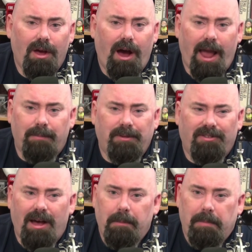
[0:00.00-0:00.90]

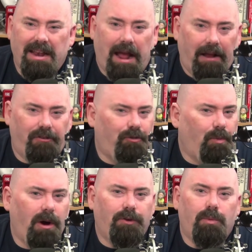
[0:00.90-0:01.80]
Amazon, B&H,
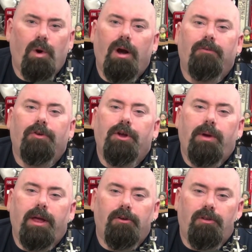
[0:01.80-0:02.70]
wherever you
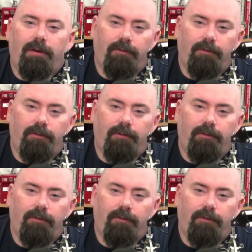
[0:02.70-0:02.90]
get your stuff.